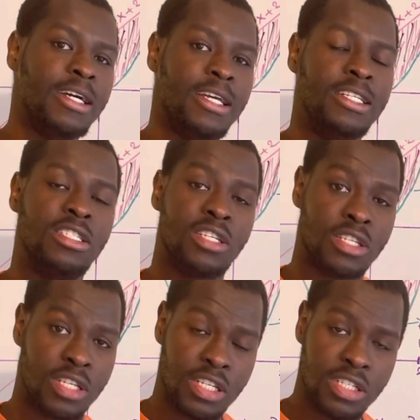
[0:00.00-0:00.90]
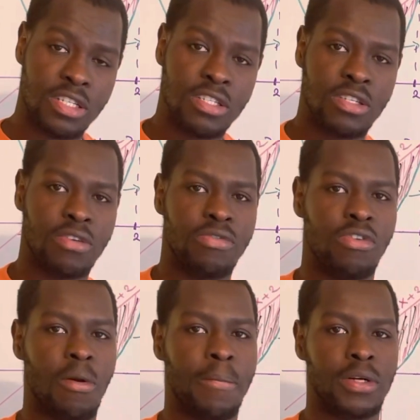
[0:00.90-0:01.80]
any suggestions
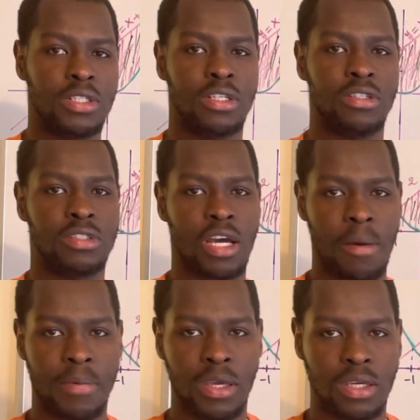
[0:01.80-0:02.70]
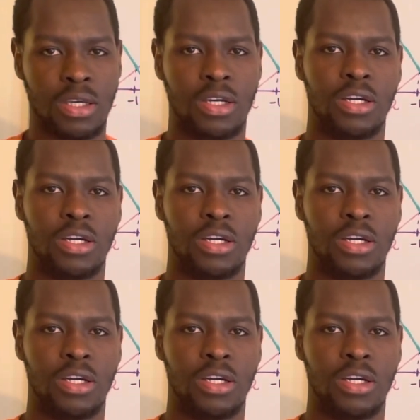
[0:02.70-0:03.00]
for a particular topic